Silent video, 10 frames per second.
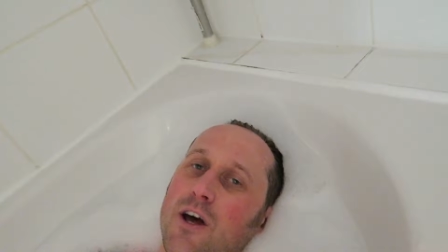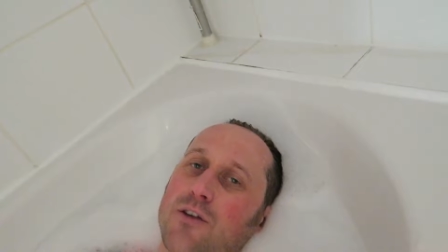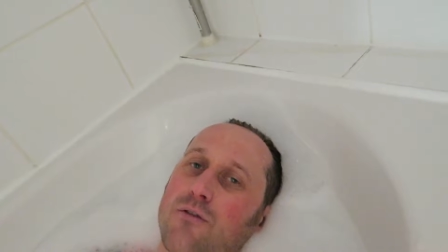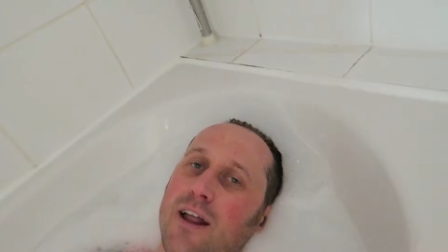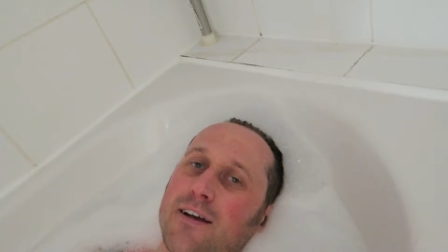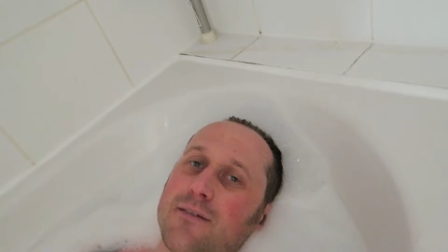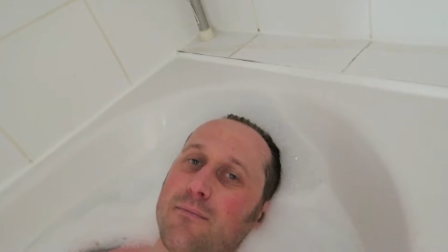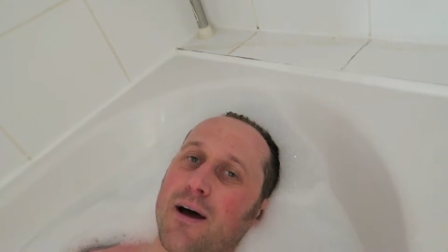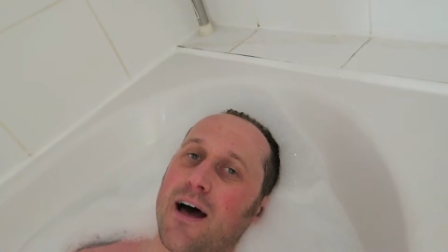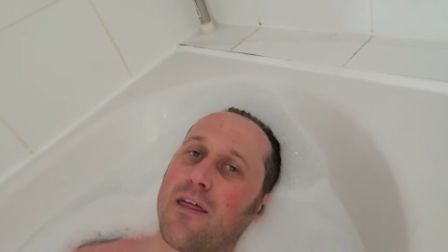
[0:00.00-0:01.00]
Nice
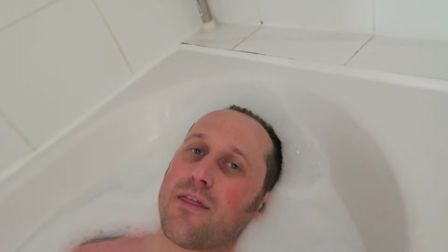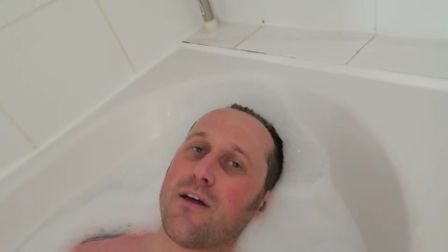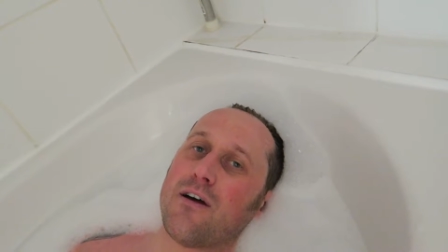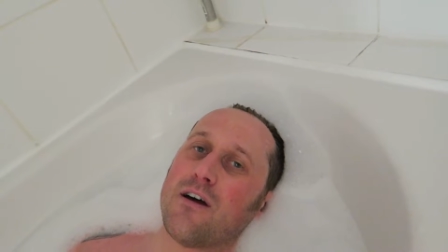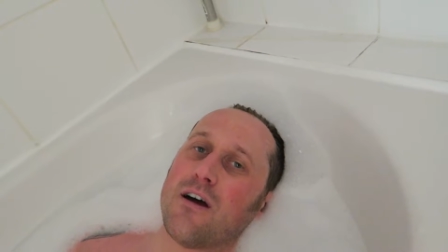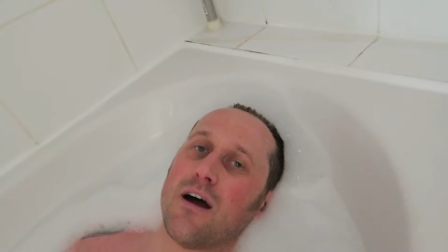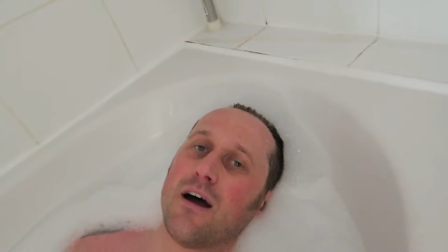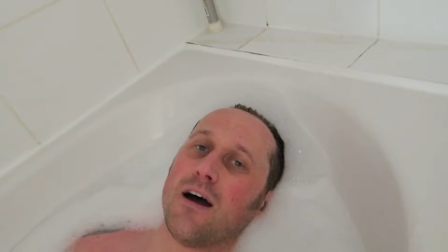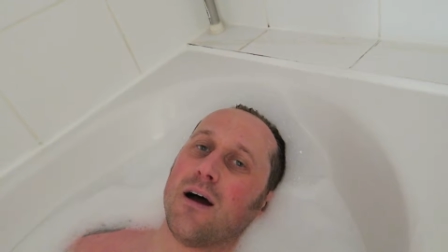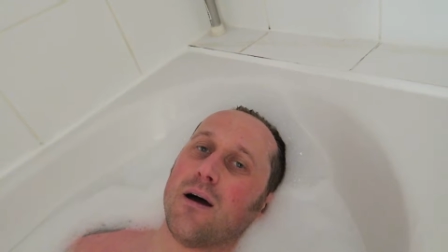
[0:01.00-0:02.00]
relaxing bath
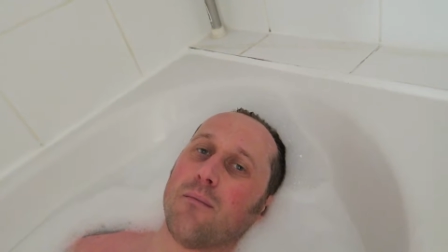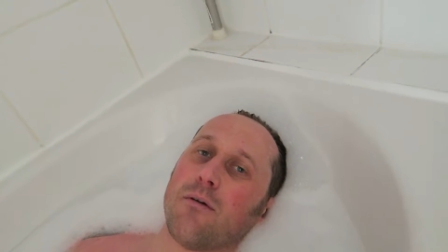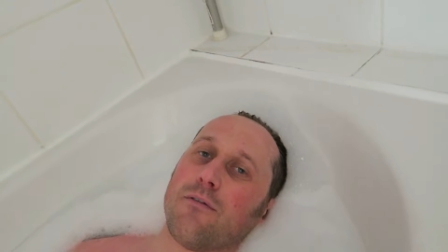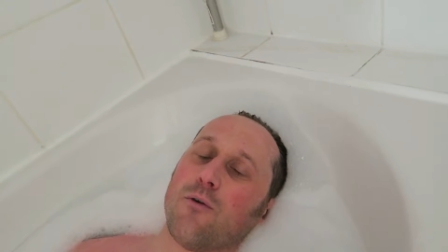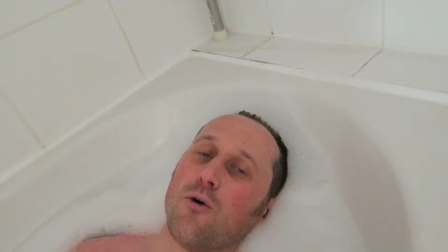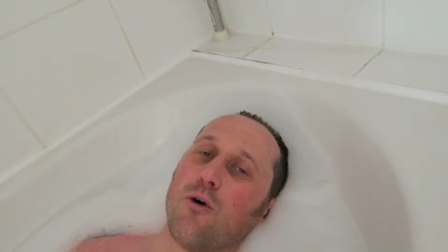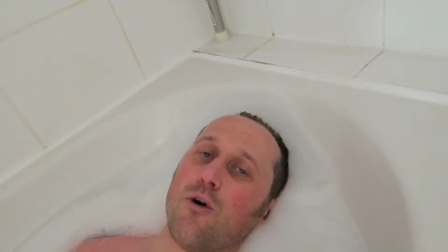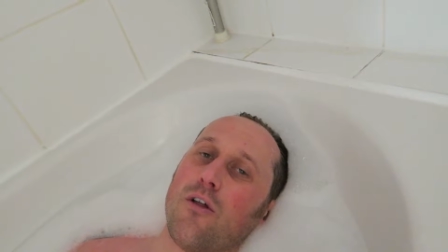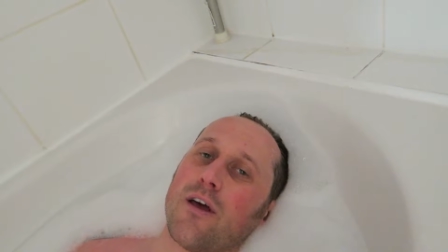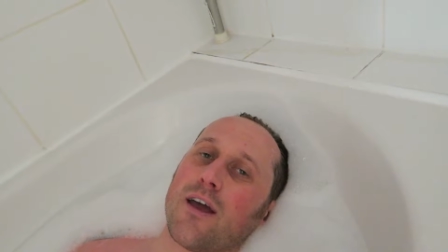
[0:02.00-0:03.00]

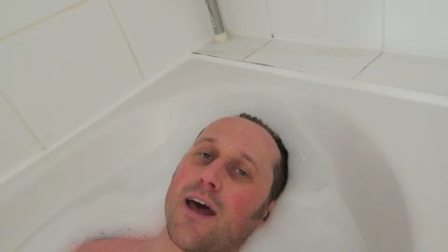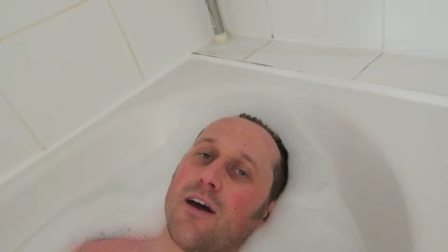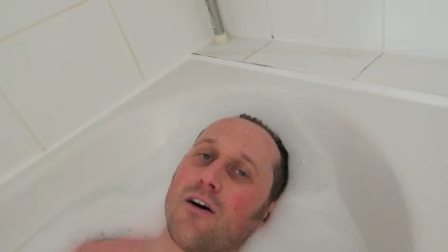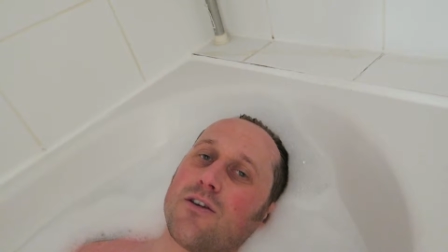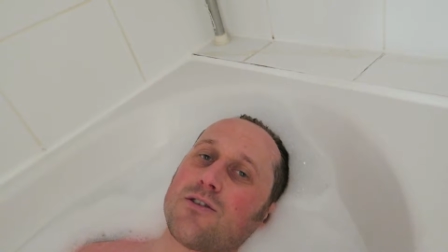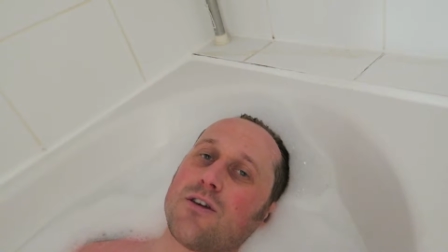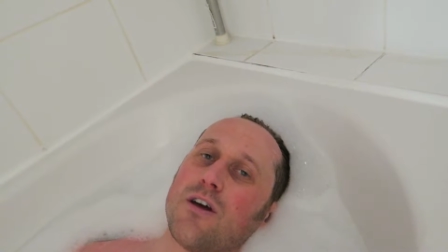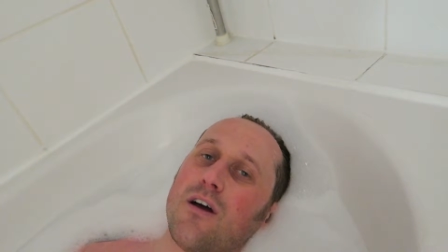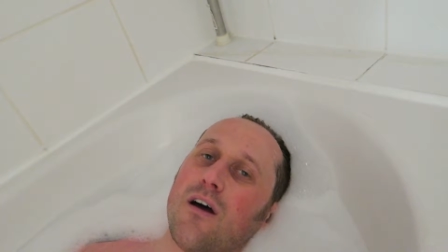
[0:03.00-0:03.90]
before the chaos.